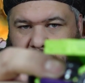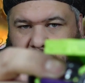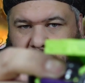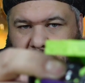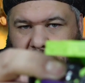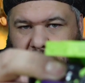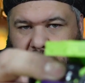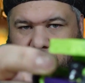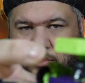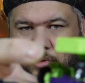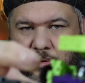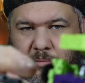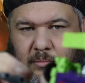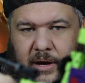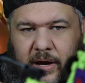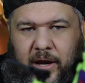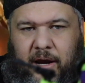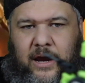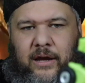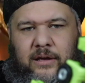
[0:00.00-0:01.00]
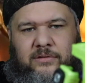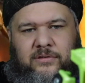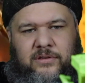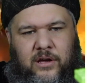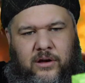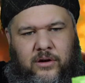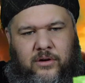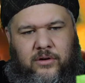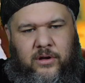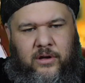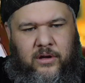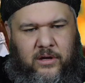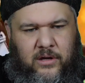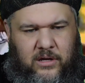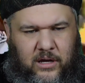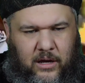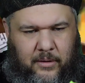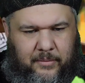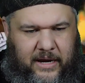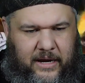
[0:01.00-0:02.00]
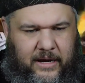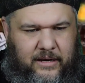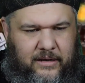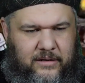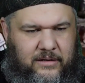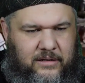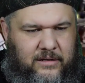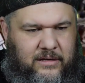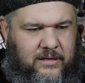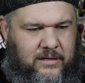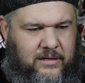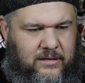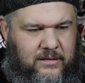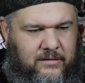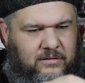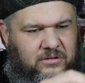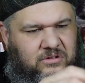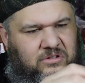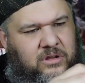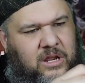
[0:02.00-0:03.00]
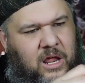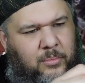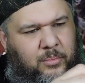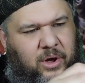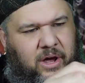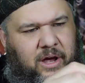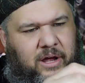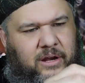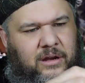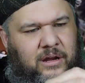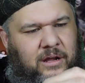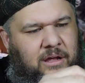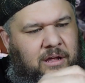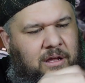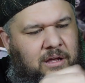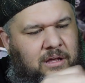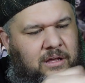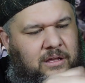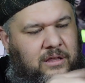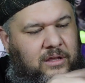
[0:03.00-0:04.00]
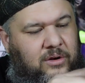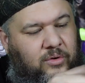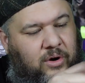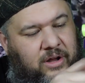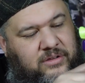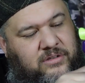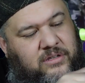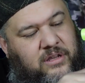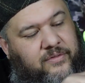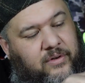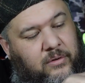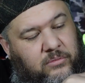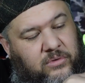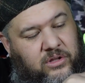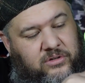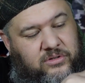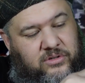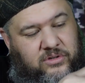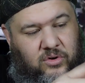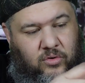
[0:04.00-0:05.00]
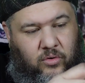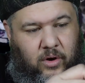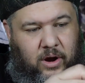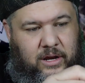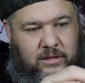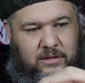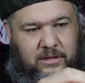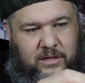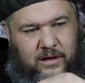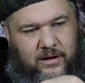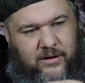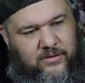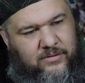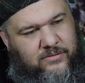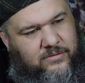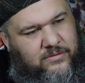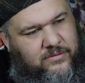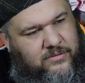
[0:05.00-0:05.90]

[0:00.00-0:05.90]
all the way back. So, I mean, not bad. The rest of him looks great, though.